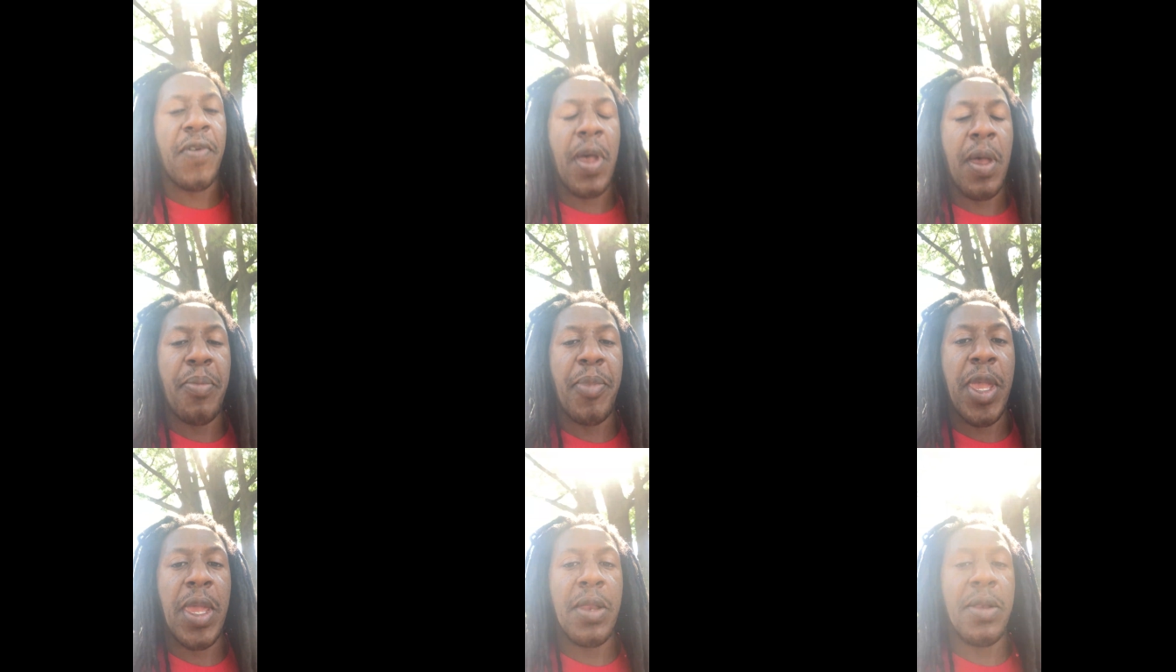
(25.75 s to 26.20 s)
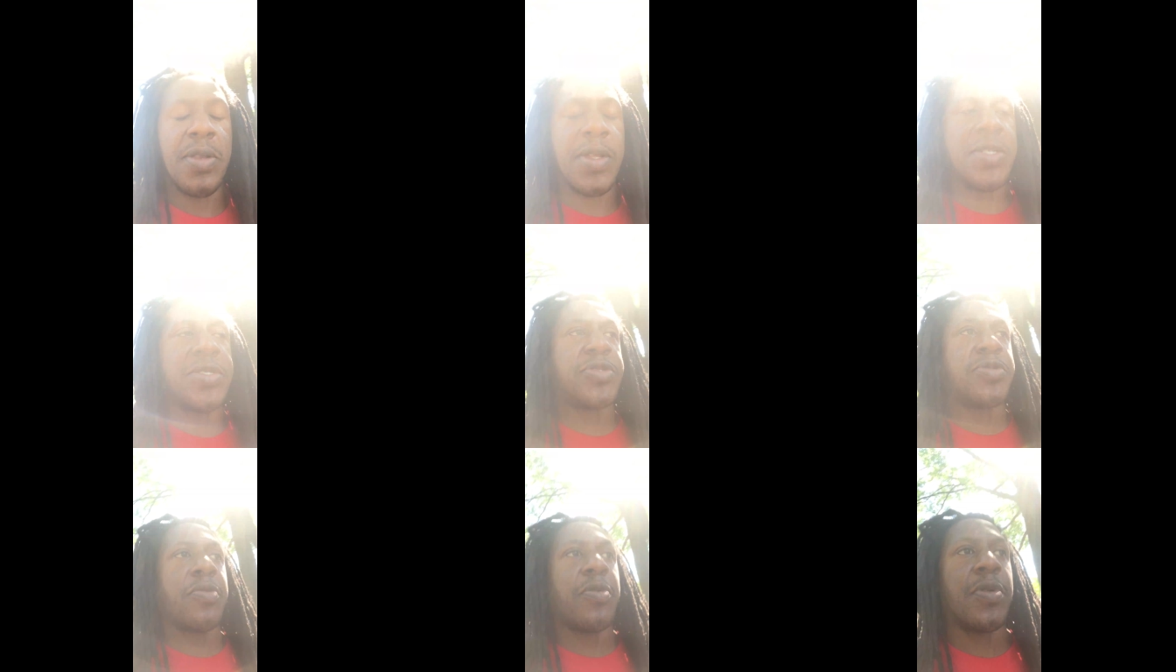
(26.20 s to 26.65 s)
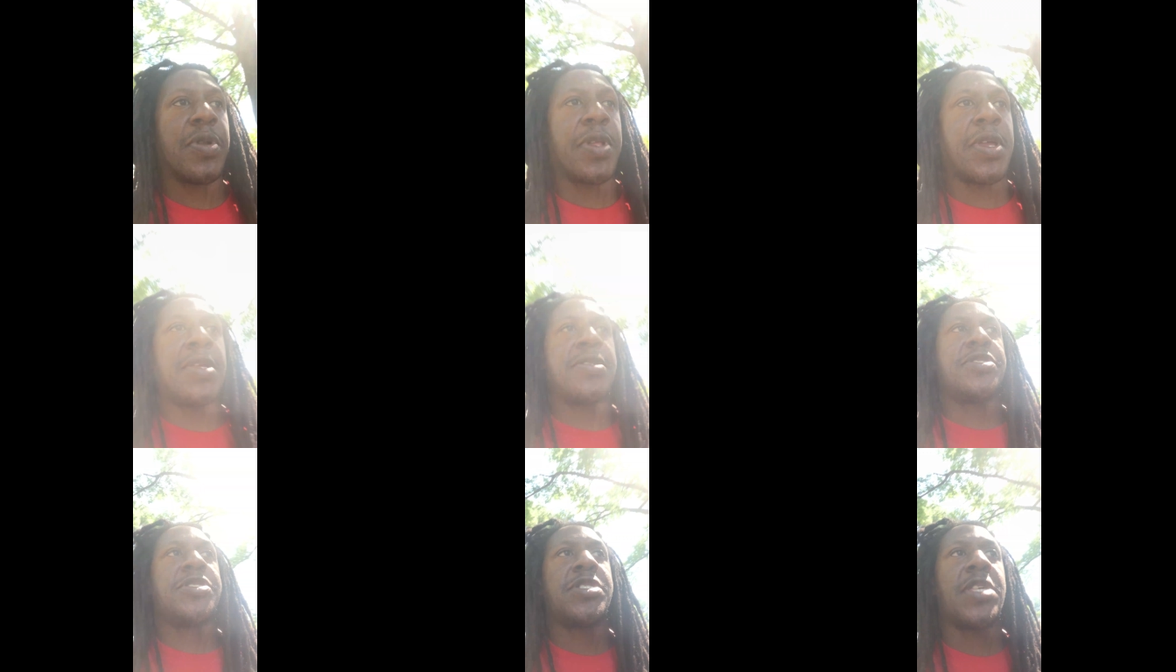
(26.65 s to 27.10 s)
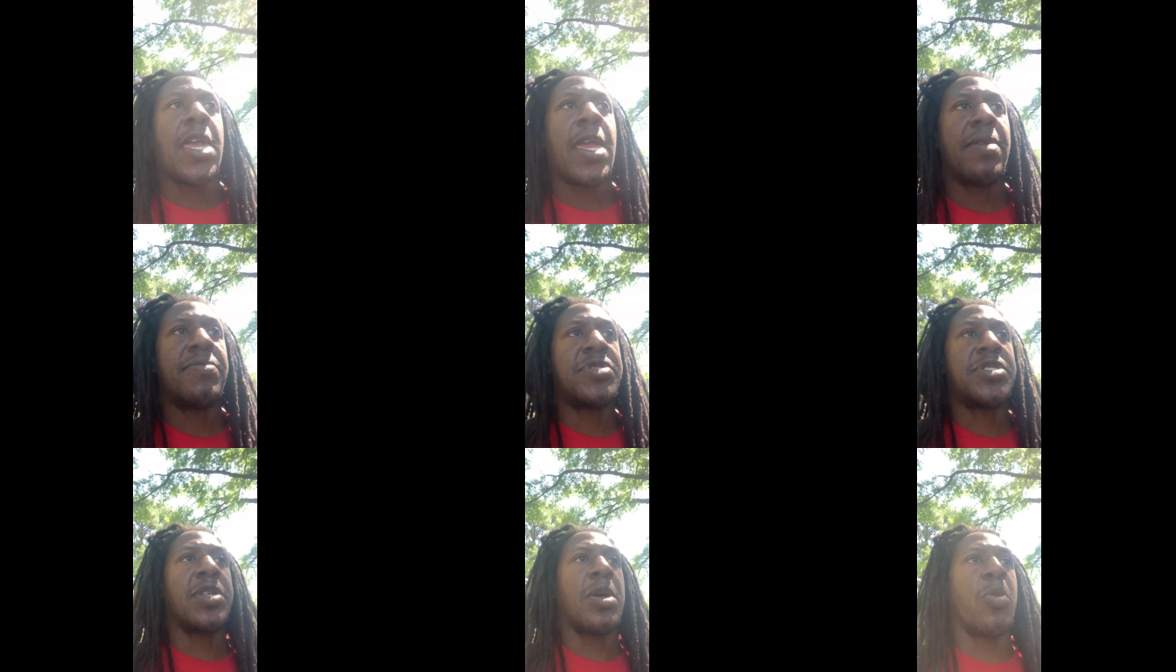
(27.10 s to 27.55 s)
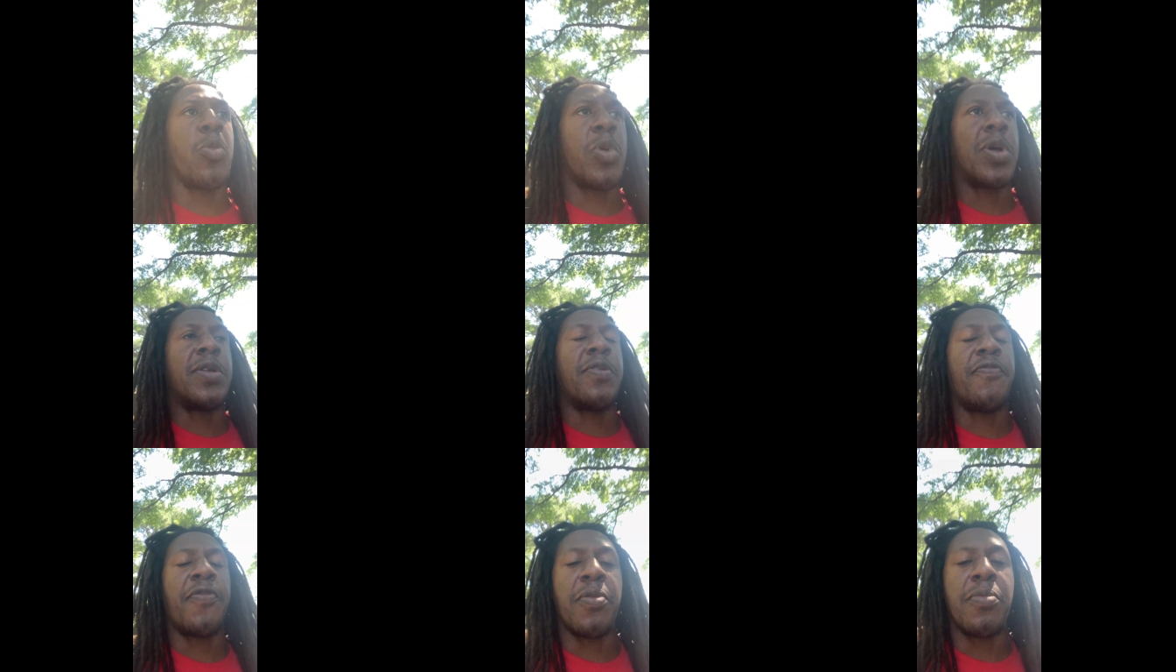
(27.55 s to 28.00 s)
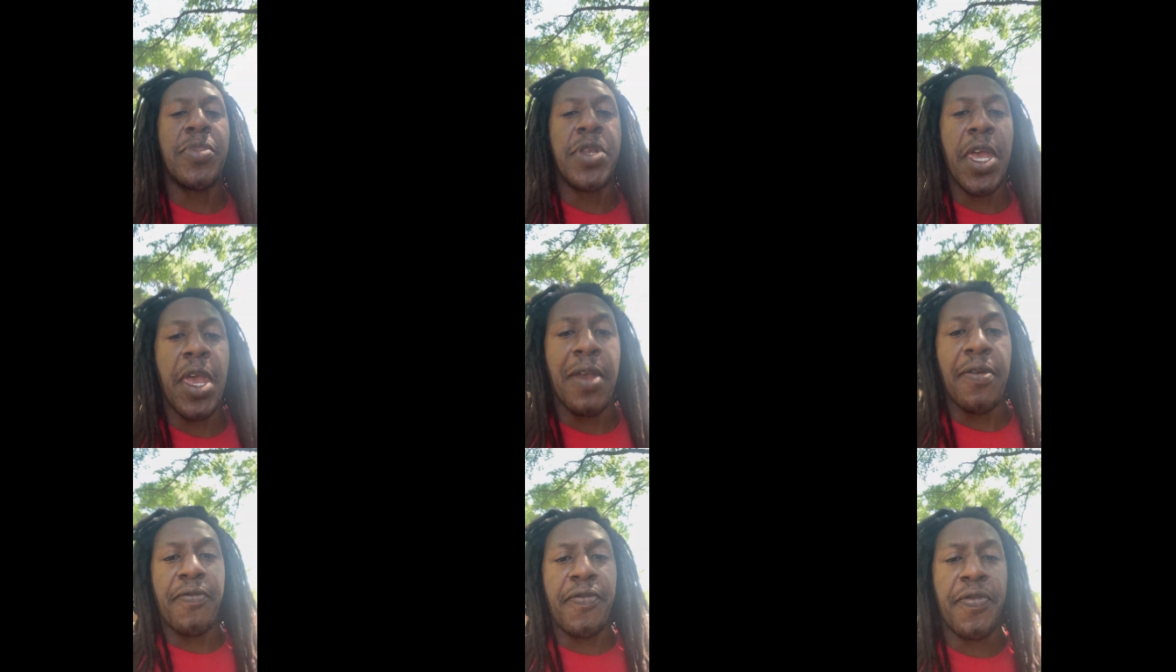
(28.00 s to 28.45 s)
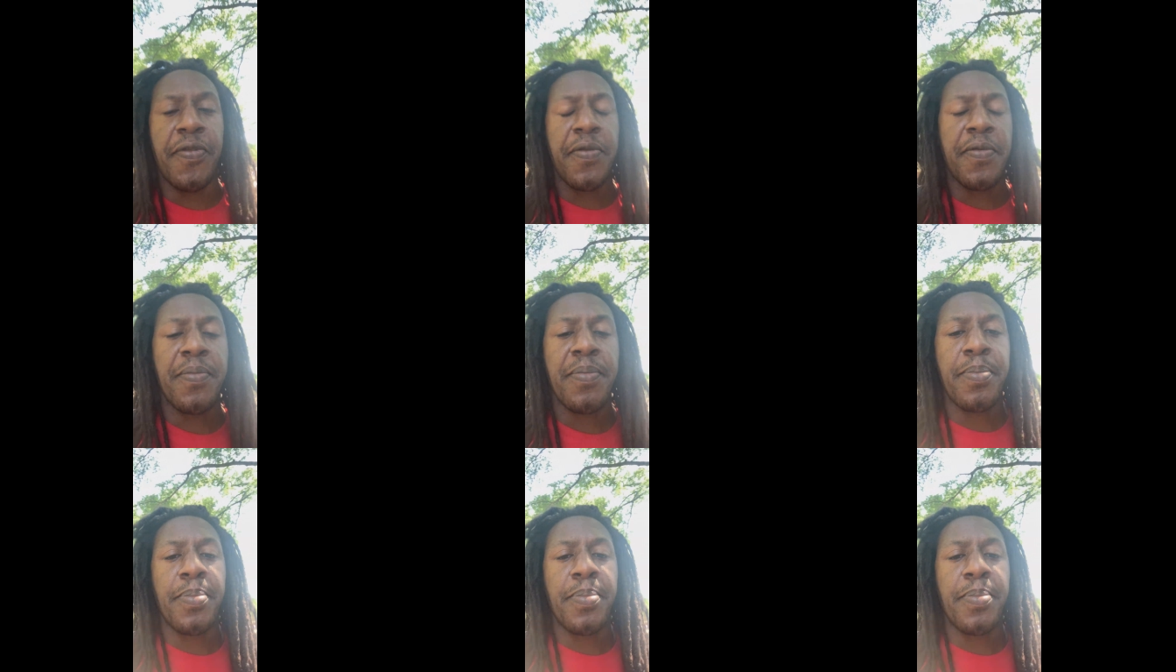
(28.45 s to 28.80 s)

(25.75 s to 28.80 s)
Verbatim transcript: I mean, literally save someone from death.